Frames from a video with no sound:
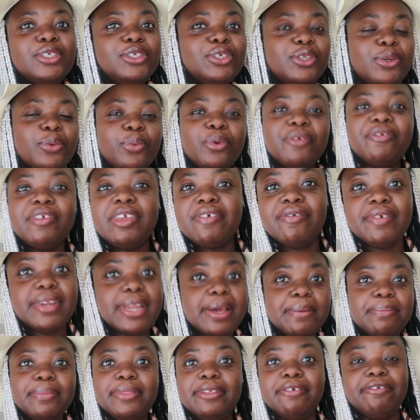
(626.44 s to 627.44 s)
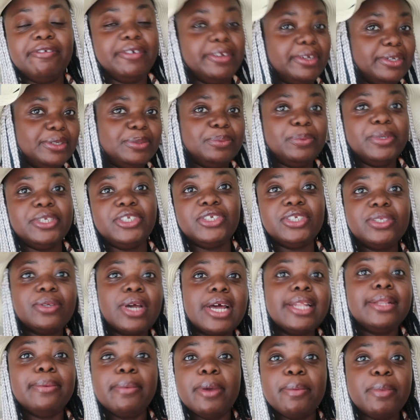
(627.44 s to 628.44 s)
you know we've given up the food we just
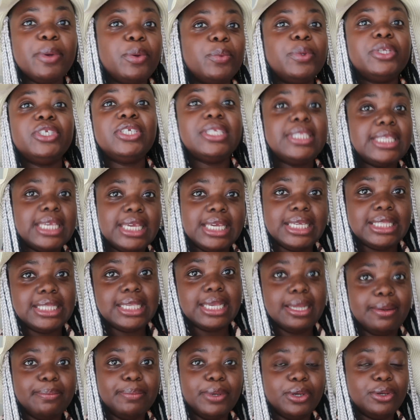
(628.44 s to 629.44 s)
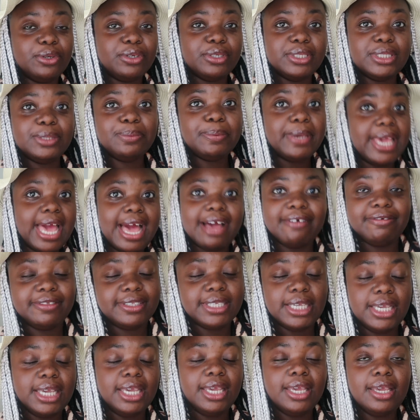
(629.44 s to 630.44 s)
at the moment we're just eating because we have
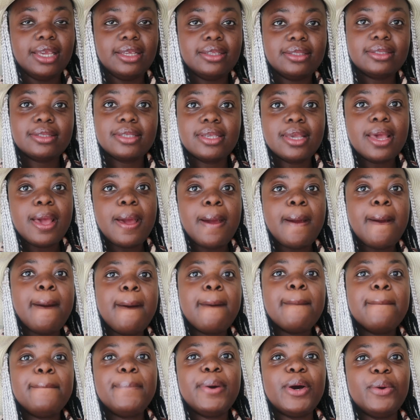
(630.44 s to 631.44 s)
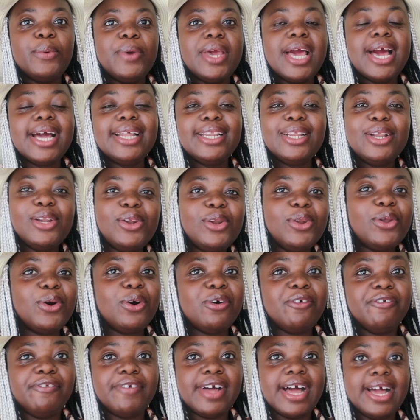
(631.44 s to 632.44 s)
to eat but we had a lot
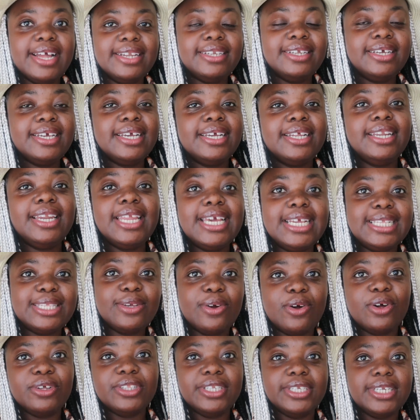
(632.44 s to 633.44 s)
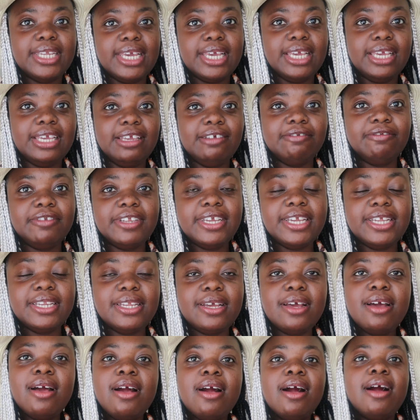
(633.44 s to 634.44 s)
of fun later on in the
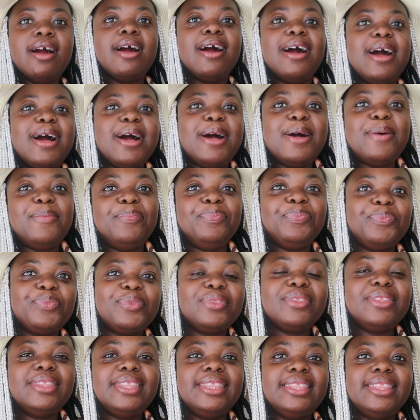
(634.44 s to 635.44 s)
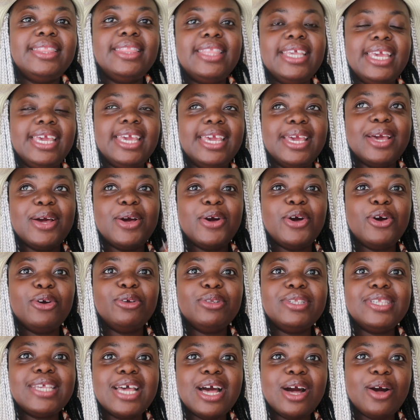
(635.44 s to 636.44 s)
evening um the uh,
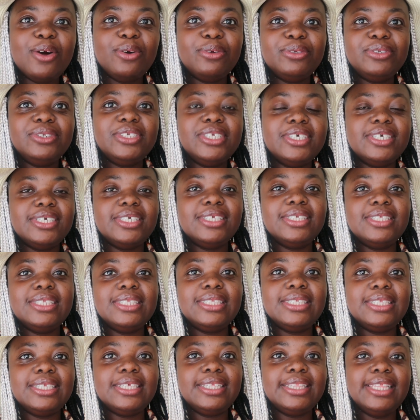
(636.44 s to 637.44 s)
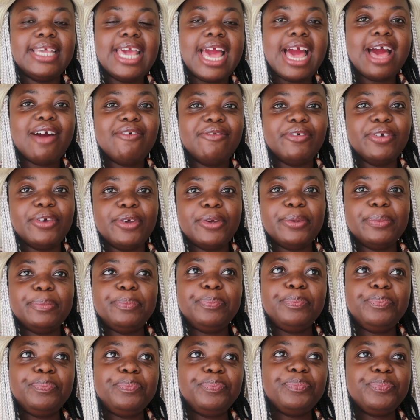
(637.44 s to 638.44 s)
hotel does they have
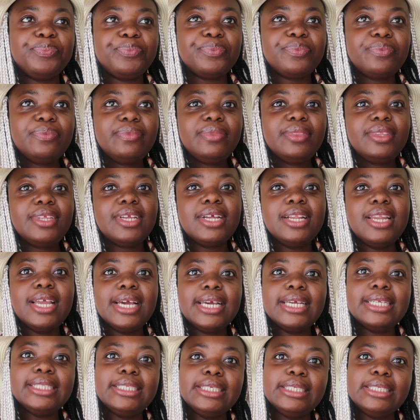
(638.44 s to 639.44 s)
um like a